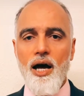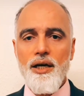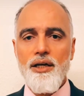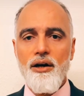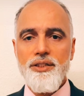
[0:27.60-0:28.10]

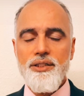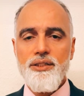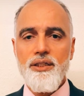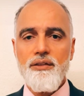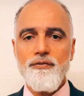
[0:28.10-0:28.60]

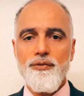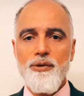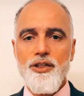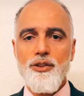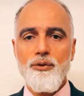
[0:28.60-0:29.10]
guidance and
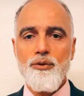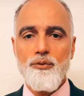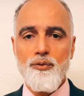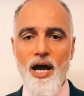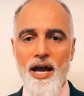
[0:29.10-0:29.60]
information
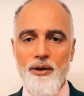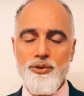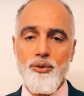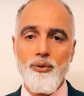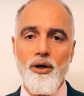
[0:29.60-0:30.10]
on how
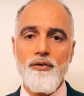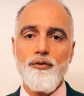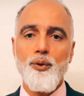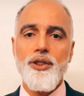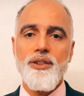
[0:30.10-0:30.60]
to
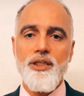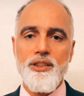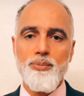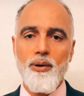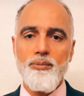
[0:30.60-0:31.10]
avoid
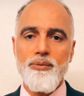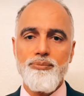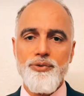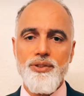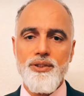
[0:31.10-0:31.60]
these
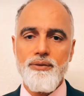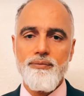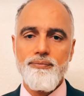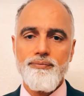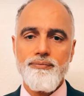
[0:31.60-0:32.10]
problems.
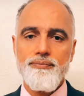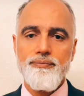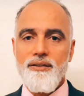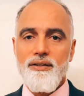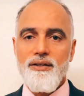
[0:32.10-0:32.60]

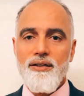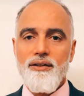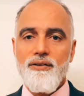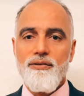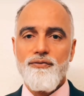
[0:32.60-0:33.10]

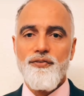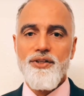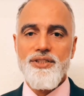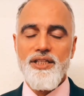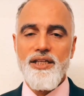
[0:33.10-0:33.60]

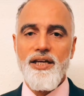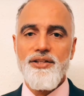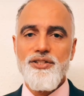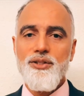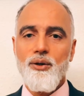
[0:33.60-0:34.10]
Firstly,
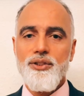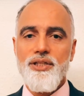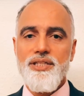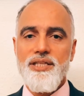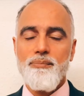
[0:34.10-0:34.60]
it's not
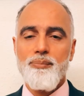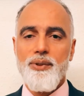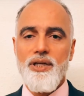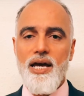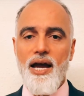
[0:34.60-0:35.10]
as
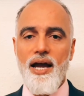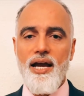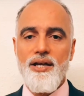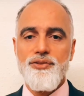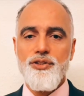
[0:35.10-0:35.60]
simple
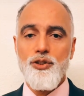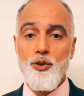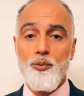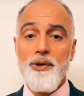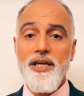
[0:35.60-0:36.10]
as
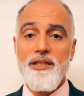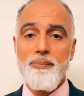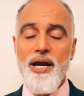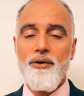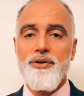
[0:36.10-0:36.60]
you being the
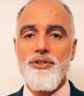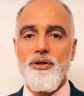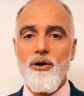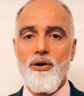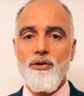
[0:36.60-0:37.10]
parent
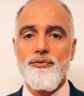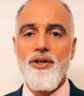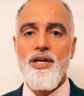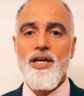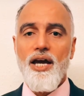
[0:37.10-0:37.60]
of
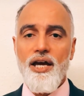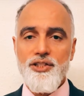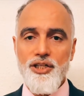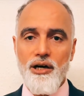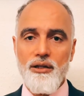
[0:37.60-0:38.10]
a
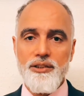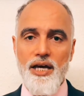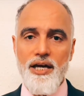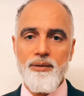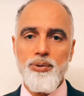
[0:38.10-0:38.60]
child
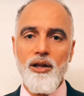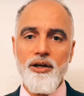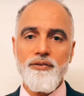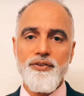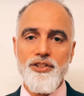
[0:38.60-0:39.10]
and
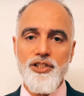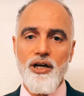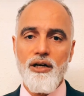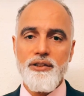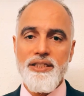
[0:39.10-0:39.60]
applying for the
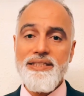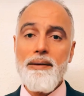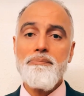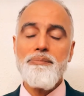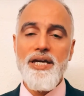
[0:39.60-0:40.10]
child and
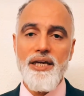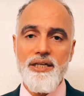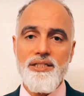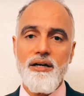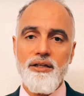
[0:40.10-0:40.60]
them being
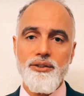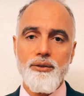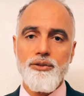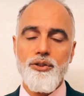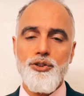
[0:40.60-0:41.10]

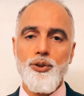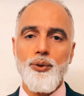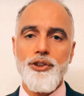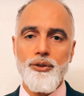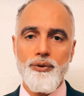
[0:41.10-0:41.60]
entitled to
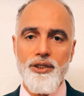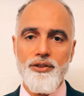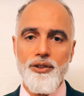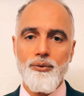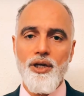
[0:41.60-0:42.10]
join you in
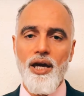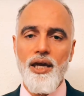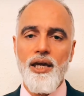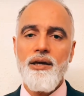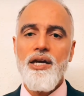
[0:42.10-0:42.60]
the
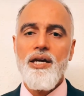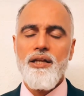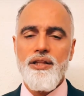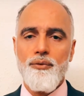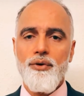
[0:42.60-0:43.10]
UK.
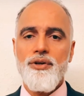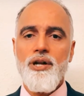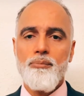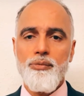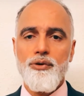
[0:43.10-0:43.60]
There are a
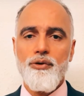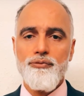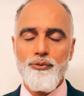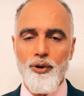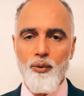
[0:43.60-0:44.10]
number
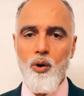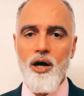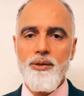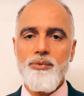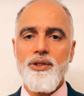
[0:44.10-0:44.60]
of
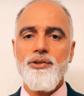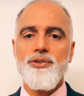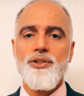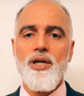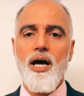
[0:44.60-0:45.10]

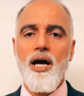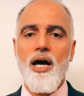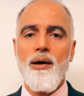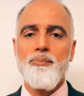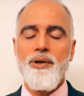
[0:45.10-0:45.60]
requirements,
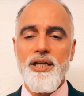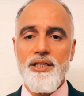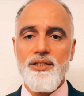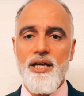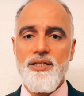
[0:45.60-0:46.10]
but
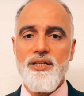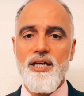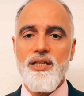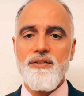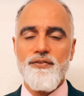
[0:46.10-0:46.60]
in
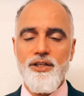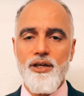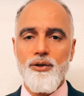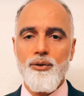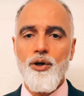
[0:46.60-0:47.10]
today's
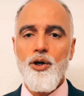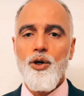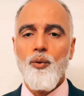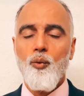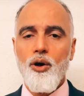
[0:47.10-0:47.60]
video,
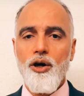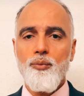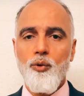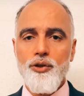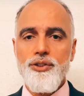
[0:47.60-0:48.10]
what I
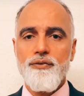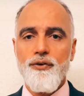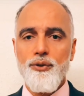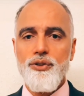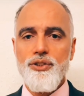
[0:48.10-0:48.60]
want to
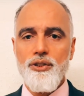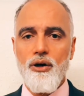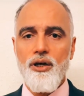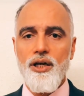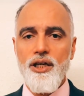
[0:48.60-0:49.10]
focus
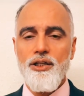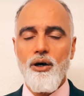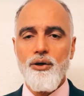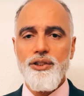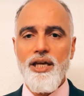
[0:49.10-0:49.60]
in
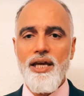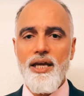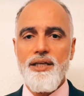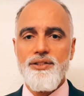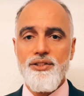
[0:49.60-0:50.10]
on
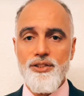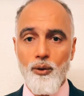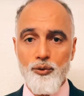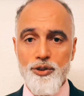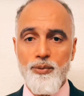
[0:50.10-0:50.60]
is the
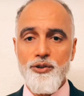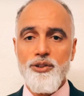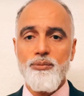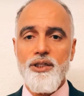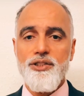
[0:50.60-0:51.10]
sole
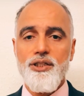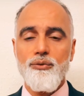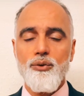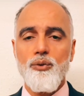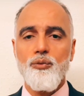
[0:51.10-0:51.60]
responsibility
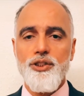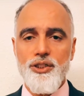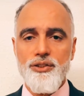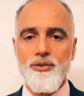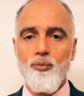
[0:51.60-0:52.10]
rule, which
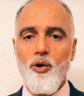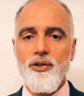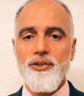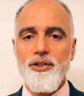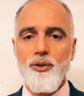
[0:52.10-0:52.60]
is the
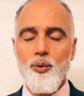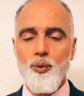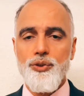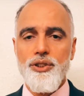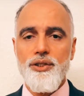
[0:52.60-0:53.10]
one that
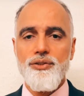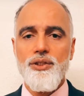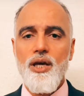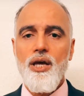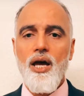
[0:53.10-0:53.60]

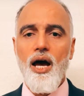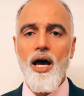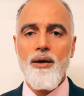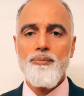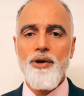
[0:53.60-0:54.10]
causes
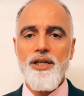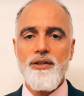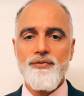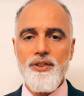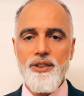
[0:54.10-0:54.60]
many
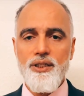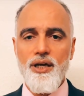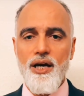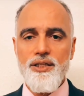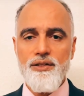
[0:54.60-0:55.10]
of
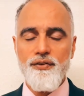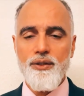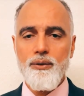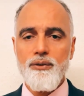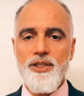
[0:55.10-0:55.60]
the
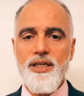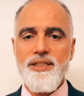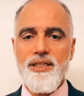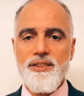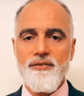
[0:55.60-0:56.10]

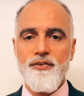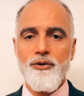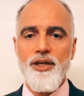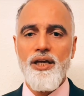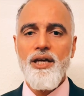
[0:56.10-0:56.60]
difficulties. It's a
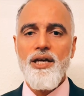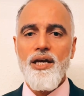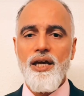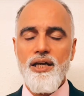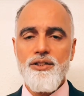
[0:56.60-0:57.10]
very
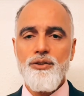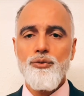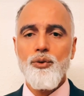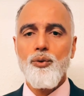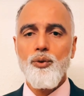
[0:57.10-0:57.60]
hidden
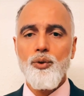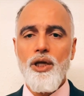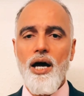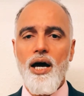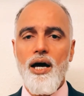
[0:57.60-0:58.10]

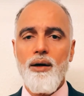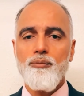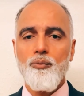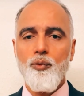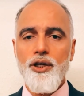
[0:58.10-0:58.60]
rule
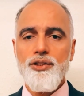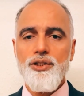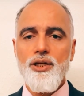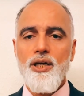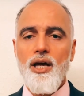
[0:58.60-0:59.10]

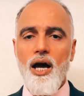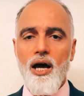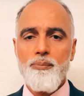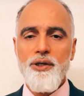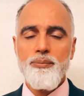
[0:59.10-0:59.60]
which
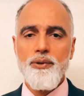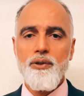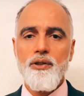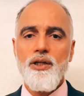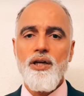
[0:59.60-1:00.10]

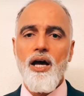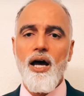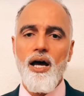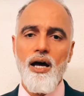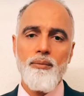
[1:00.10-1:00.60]
people
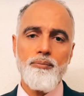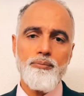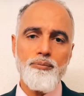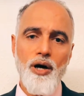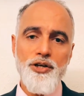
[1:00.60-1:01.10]
are
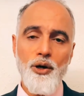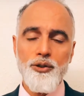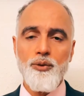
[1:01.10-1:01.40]
not